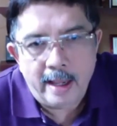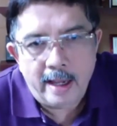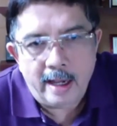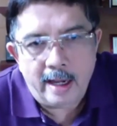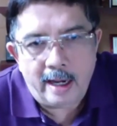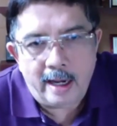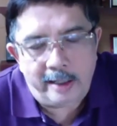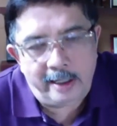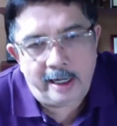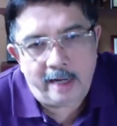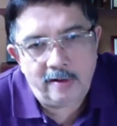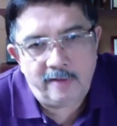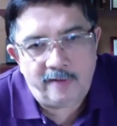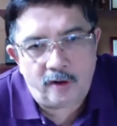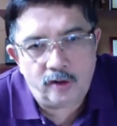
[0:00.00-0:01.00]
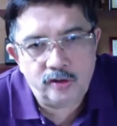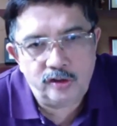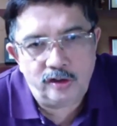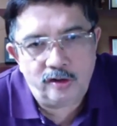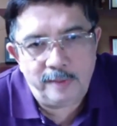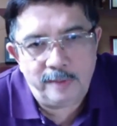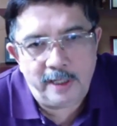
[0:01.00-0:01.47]
I didn't have the fortune
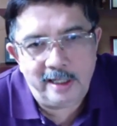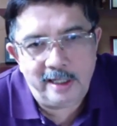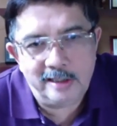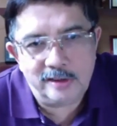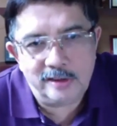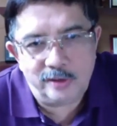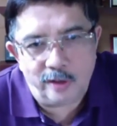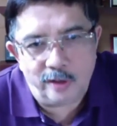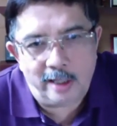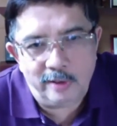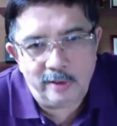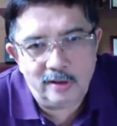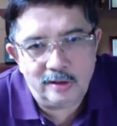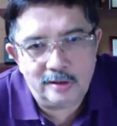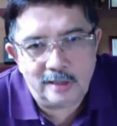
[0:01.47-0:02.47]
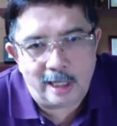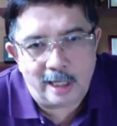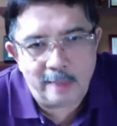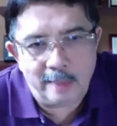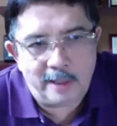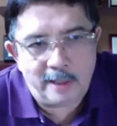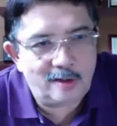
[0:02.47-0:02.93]
of being his student because I
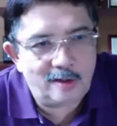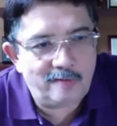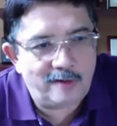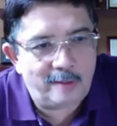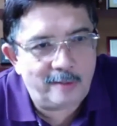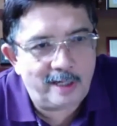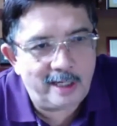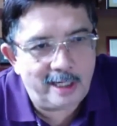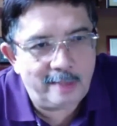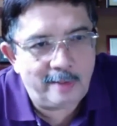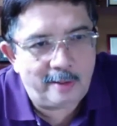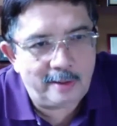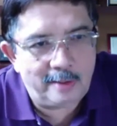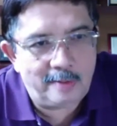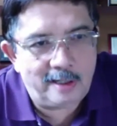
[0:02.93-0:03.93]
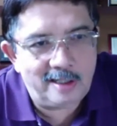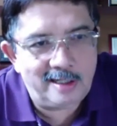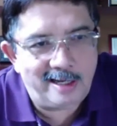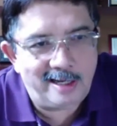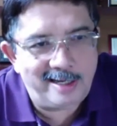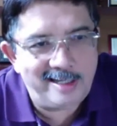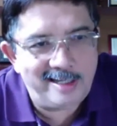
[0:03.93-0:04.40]
passed out from IIM Ahmedabad in
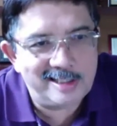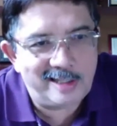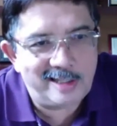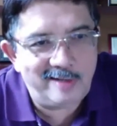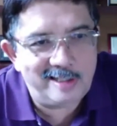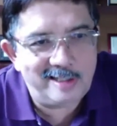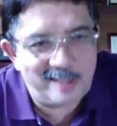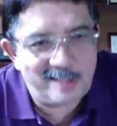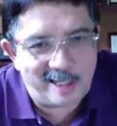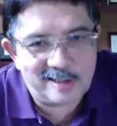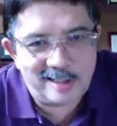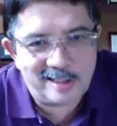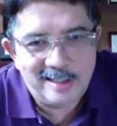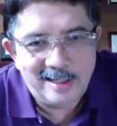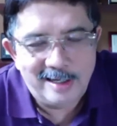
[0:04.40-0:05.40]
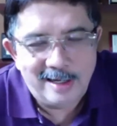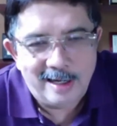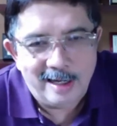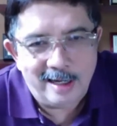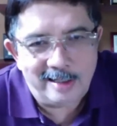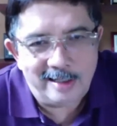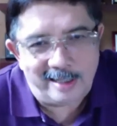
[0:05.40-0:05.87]
1976.
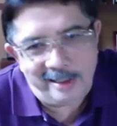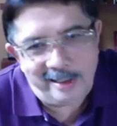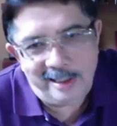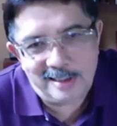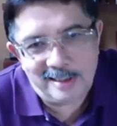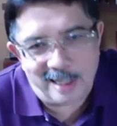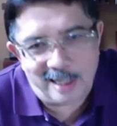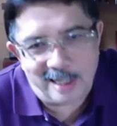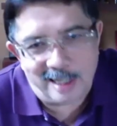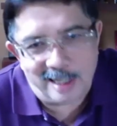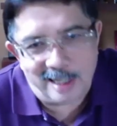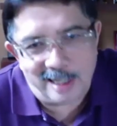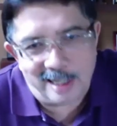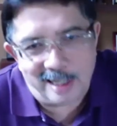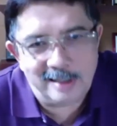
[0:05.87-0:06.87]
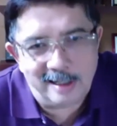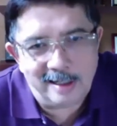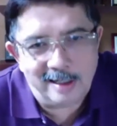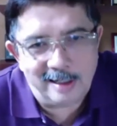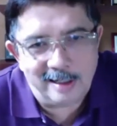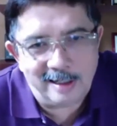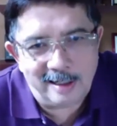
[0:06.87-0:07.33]
10 years after that,
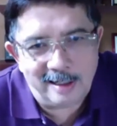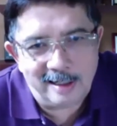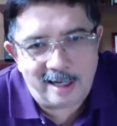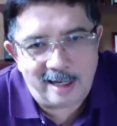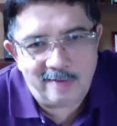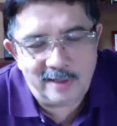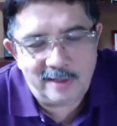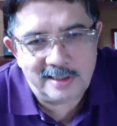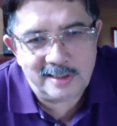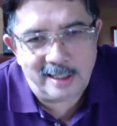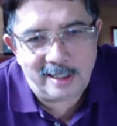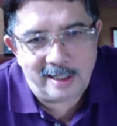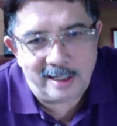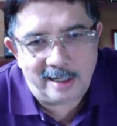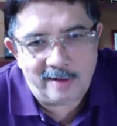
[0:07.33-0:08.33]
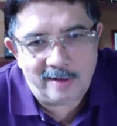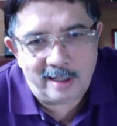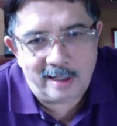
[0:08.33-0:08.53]
Ram was there in our